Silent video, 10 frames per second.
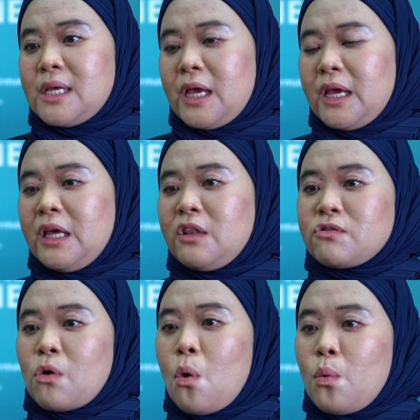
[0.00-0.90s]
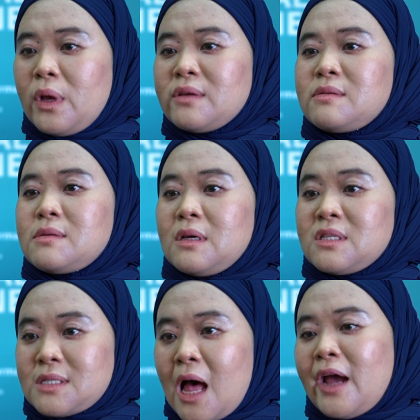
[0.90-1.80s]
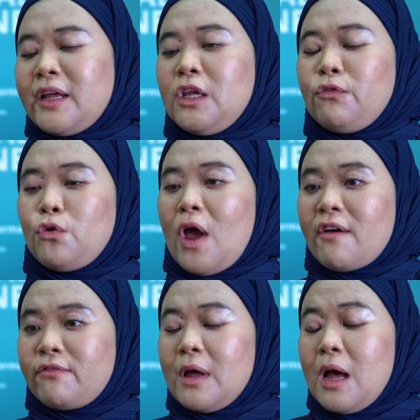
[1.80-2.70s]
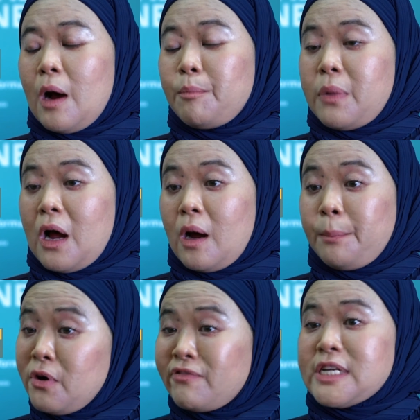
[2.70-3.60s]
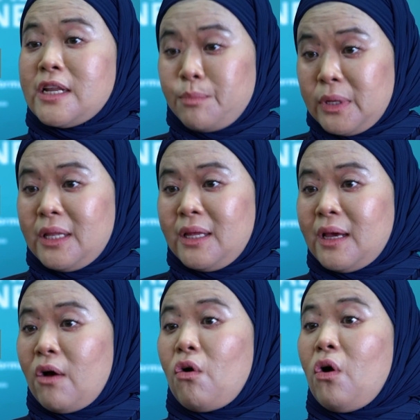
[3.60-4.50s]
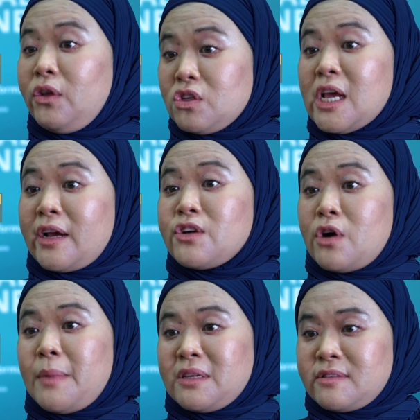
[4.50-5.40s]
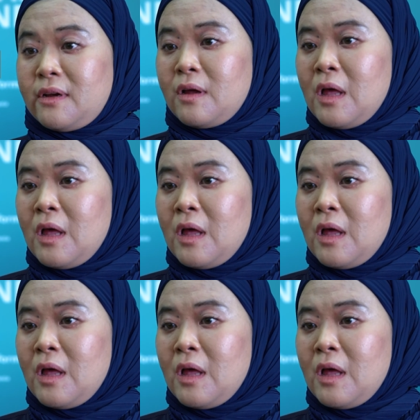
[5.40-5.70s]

say it's always a sign if you have vaginal bleeding on your second trimester,